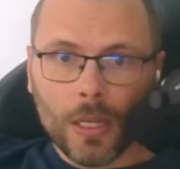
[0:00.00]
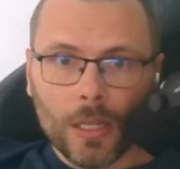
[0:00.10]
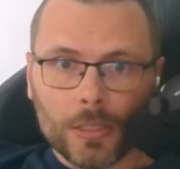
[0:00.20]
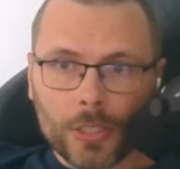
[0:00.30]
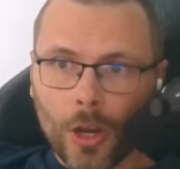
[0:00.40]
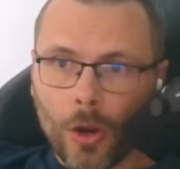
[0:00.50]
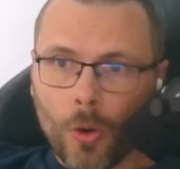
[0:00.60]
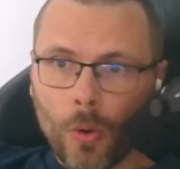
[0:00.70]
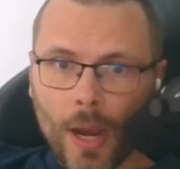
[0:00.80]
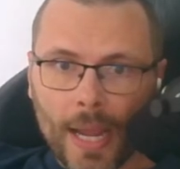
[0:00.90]

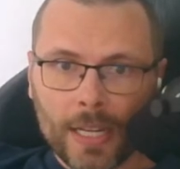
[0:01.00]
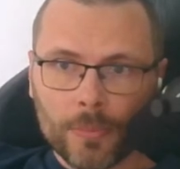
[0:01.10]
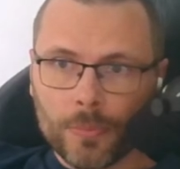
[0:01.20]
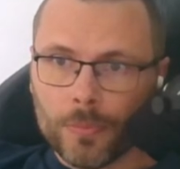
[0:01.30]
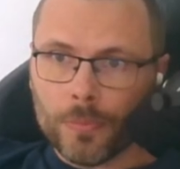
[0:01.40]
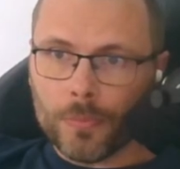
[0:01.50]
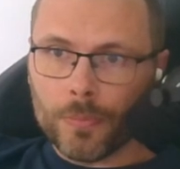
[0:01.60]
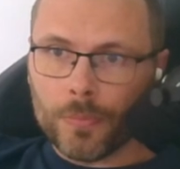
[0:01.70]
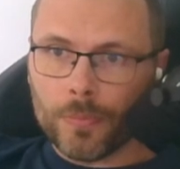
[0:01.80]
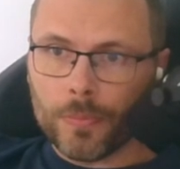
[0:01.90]
So
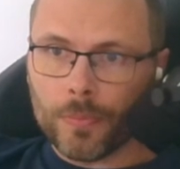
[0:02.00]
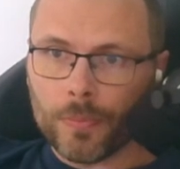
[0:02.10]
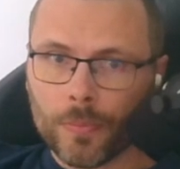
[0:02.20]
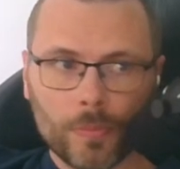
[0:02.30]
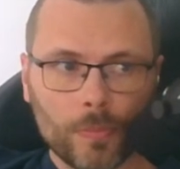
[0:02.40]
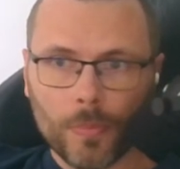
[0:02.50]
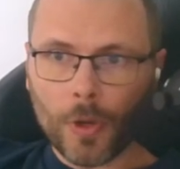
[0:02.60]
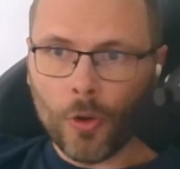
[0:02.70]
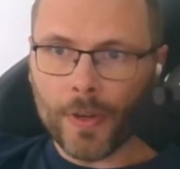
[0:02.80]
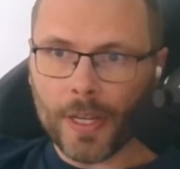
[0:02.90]
item
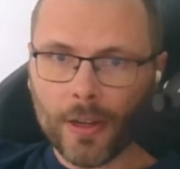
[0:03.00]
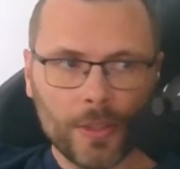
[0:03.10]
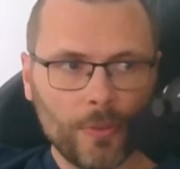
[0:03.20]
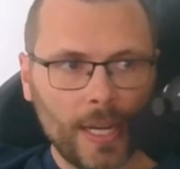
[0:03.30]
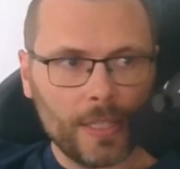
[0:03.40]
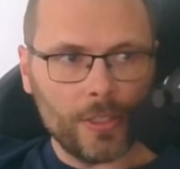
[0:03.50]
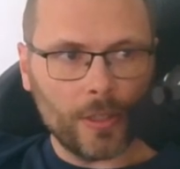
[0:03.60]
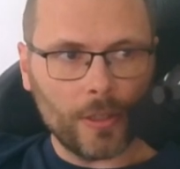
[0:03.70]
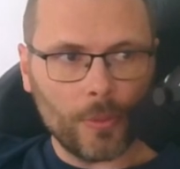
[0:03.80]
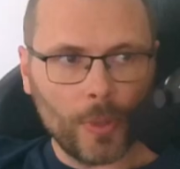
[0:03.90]
over here on the right,
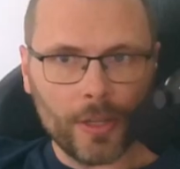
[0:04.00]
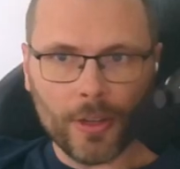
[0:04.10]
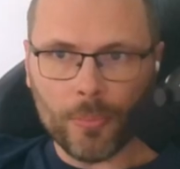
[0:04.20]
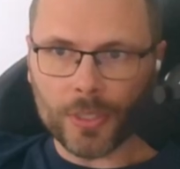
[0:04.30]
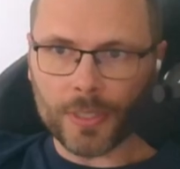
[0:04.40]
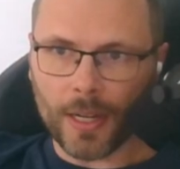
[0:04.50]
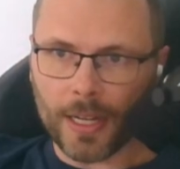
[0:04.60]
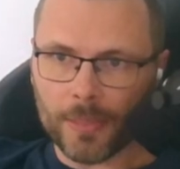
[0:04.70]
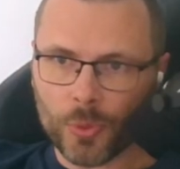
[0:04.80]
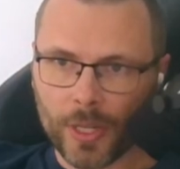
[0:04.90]
where your inputs are,
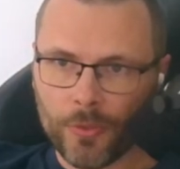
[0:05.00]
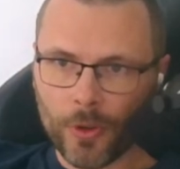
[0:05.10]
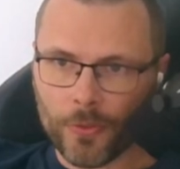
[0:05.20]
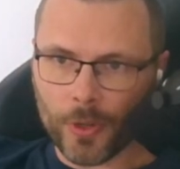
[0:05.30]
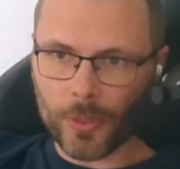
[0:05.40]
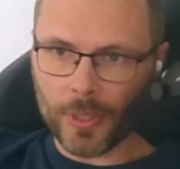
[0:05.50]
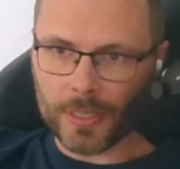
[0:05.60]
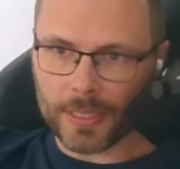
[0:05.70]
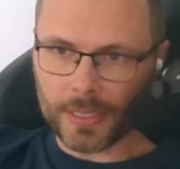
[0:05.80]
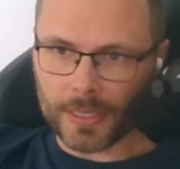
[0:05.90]
item 24,
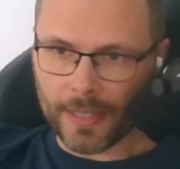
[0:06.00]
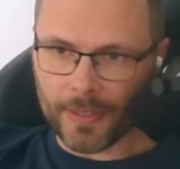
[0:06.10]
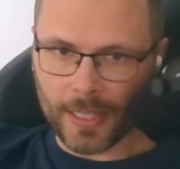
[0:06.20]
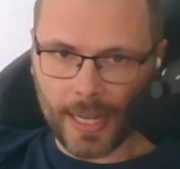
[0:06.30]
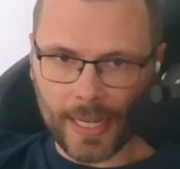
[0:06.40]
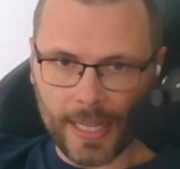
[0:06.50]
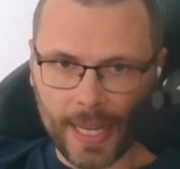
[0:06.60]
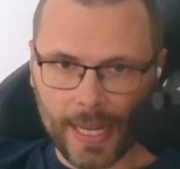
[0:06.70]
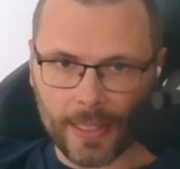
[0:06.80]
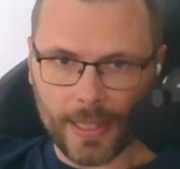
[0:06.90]
41, 67, and
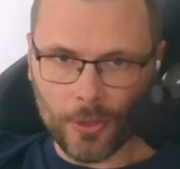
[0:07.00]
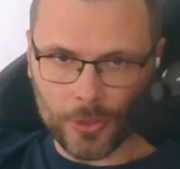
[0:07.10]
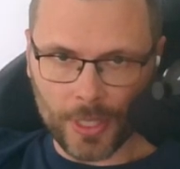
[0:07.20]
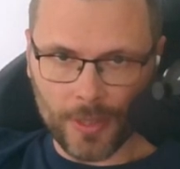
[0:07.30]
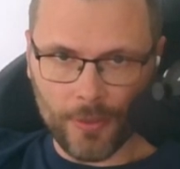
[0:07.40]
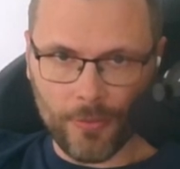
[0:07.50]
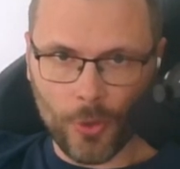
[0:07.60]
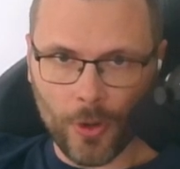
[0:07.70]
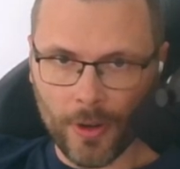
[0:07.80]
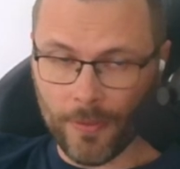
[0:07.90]
88. Those are the
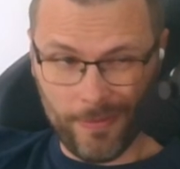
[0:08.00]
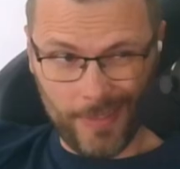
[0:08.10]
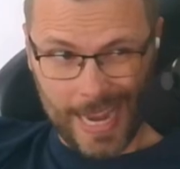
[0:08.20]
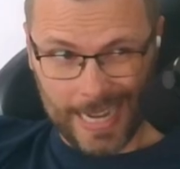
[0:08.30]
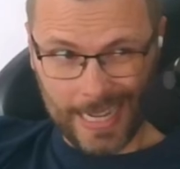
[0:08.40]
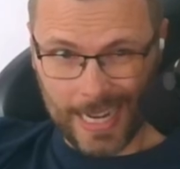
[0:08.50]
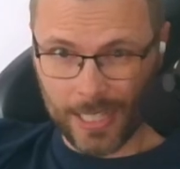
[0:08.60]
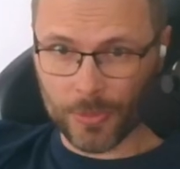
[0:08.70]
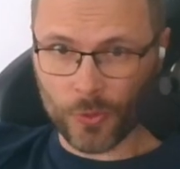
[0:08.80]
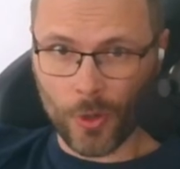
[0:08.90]
4 flagged
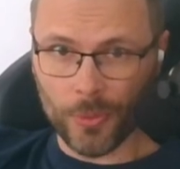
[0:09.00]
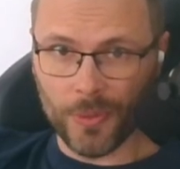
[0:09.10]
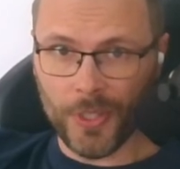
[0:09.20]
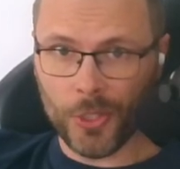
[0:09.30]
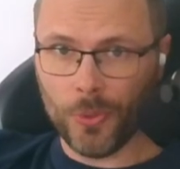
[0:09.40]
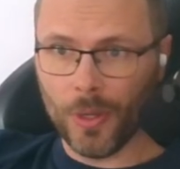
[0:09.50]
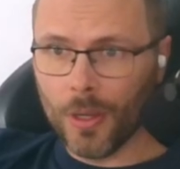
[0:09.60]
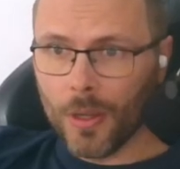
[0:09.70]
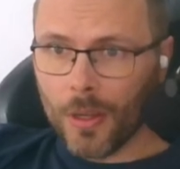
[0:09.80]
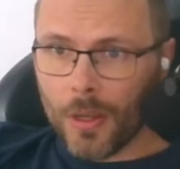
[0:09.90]
items for review.
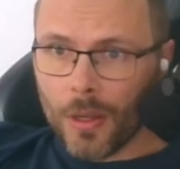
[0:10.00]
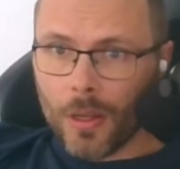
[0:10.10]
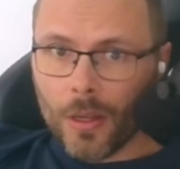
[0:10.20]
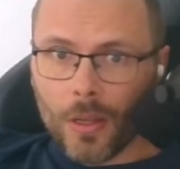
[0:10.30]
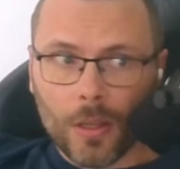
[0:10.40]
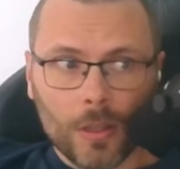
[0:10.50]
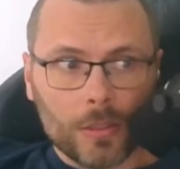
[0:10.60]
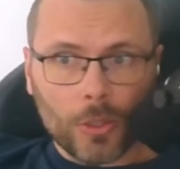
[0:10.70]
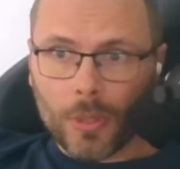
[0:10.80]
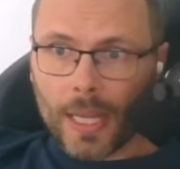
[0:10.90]

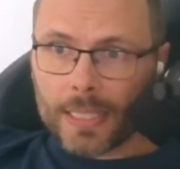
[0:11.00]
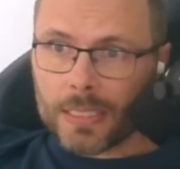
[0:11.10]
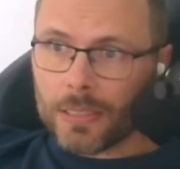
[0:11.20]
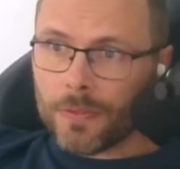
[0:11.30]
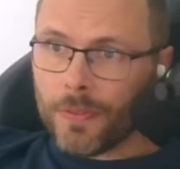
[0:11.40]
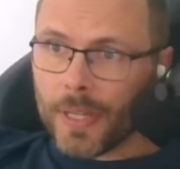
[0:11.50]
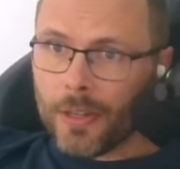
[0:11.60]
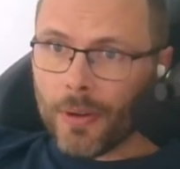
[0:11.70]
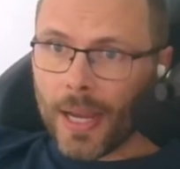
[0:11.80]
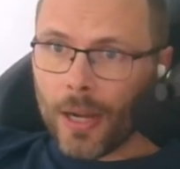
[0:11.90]
So let's
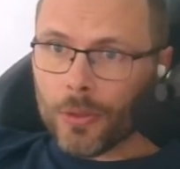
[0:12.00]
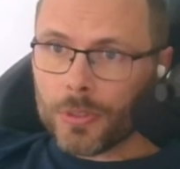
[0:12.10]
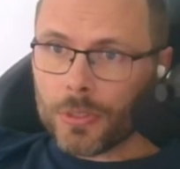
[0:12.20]
figure out